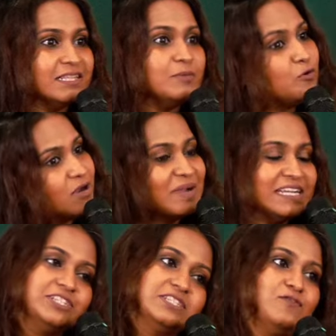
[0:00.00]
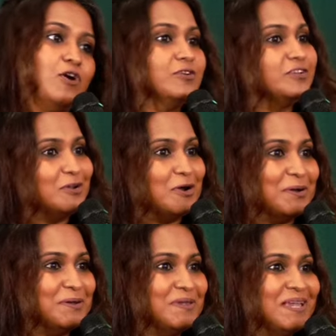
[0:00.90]
The poor man just followed
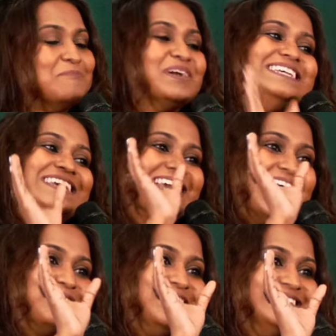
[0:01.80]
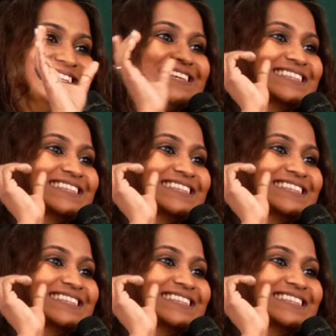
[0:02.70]
along. But he carried